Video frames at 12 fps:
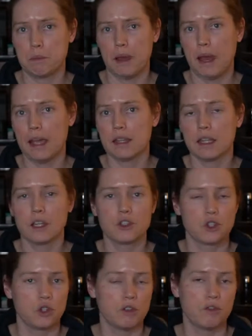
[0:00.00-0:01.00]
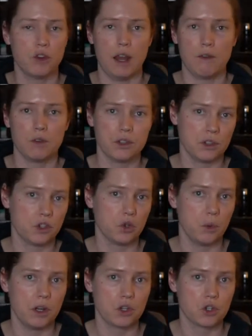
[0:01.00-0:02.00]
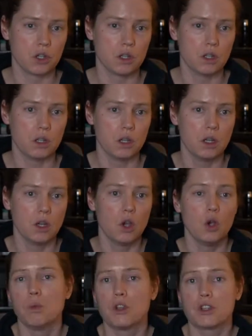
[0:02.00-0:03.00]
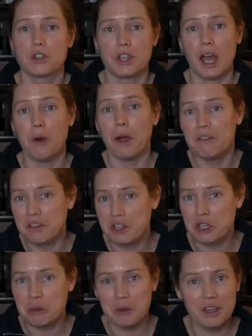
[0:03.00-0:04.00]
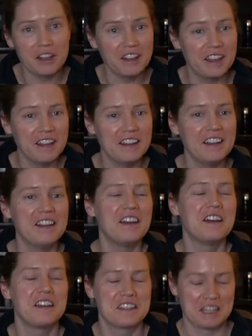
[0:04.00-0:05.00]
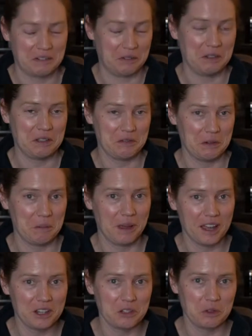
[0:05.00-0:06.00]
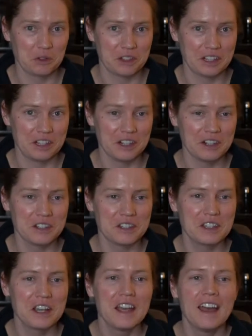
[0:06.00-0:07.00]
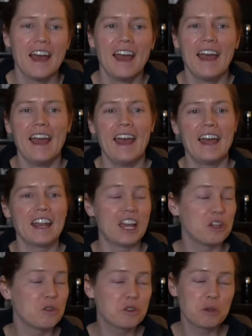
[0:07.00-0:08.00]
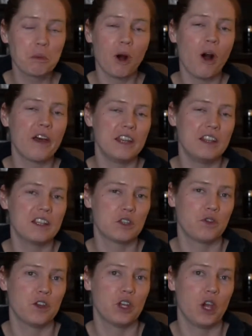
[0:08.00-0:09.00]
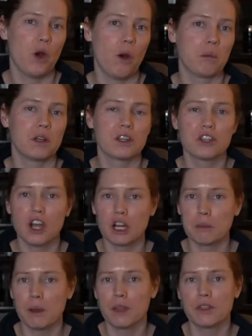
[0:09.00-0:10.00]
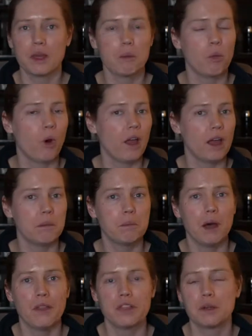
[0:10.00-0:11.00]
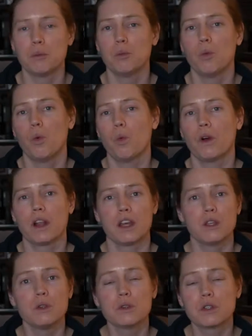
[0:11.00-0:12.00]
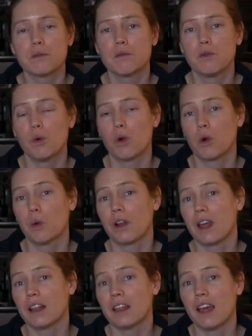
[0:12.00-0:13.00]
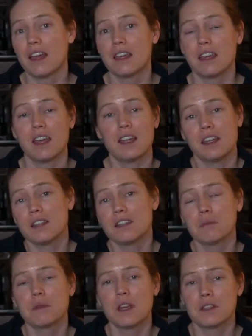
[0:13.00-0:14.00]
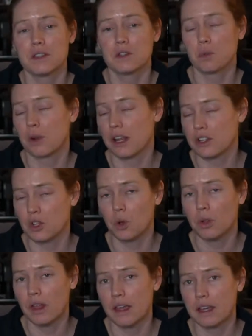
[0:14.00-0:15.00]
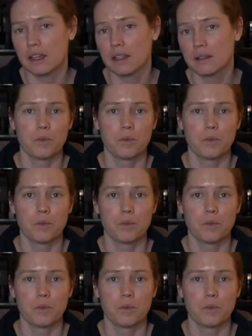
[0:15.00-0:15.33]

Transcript: bag that is good for every situation, which is how I've accumulated several different bags over the years. And I use them all, and in this video I'm going to talk about them, why I bought them, what I use them for, what I like, and in some cases what I don't like.